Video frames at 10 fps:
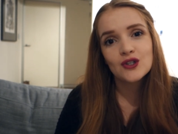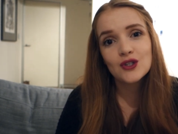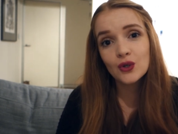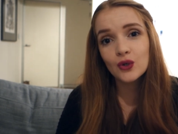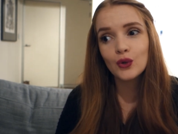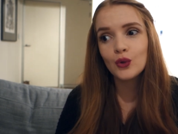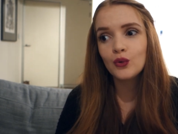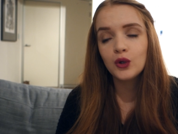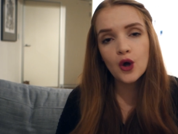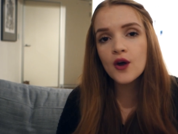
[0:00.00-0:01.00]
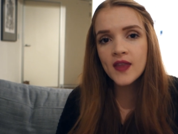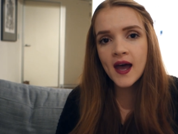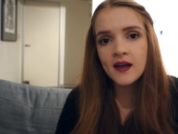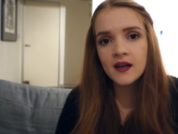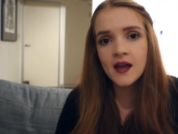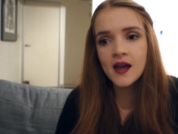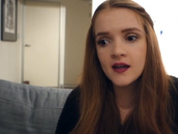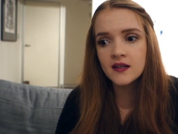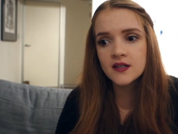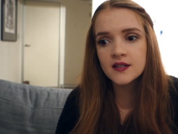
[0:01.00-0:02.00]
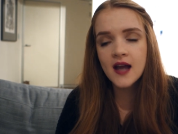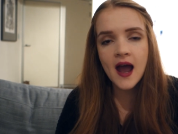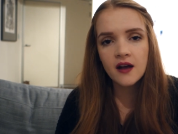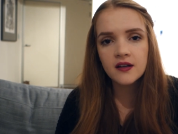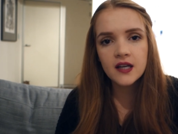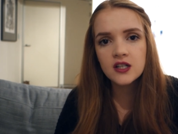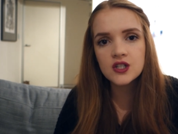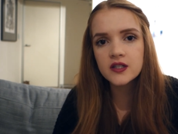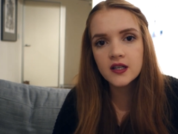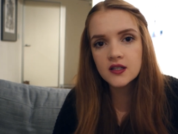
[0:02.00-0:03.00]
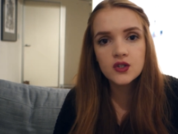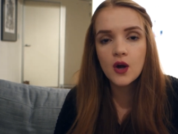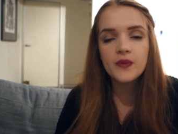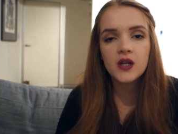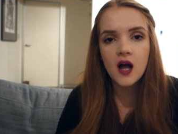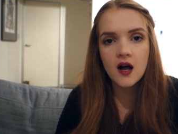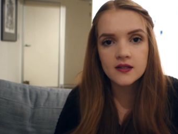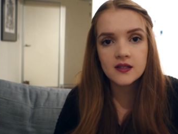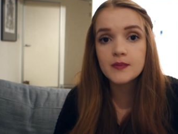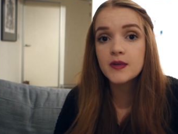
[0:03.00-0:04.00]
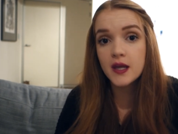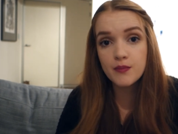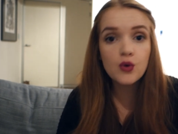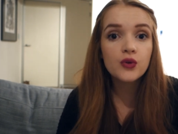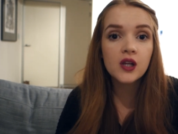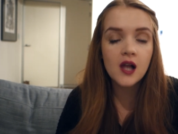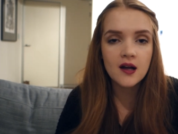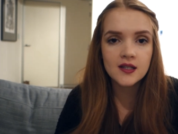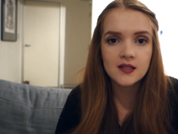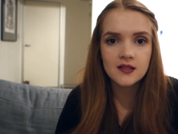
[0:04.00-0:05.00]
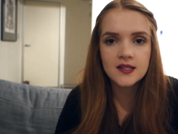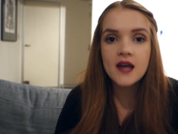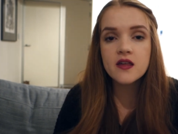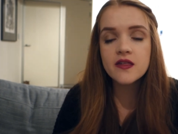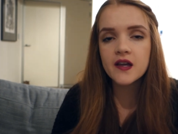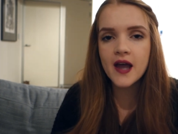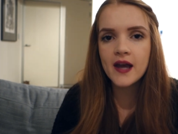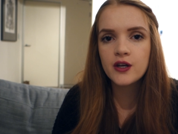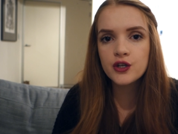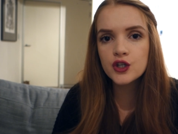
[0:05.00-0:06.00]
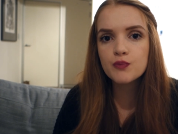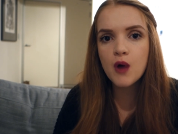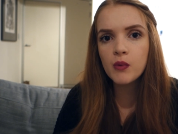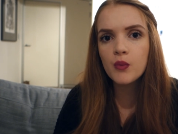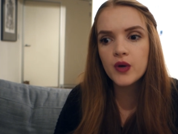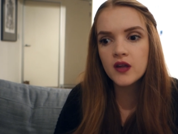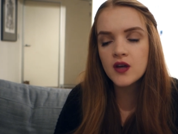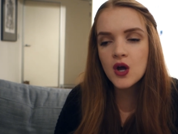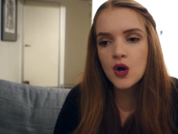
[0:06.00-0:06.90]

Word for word: to learn that and how can they just like stop the classes but they pull the classes another thing i had a huge problem with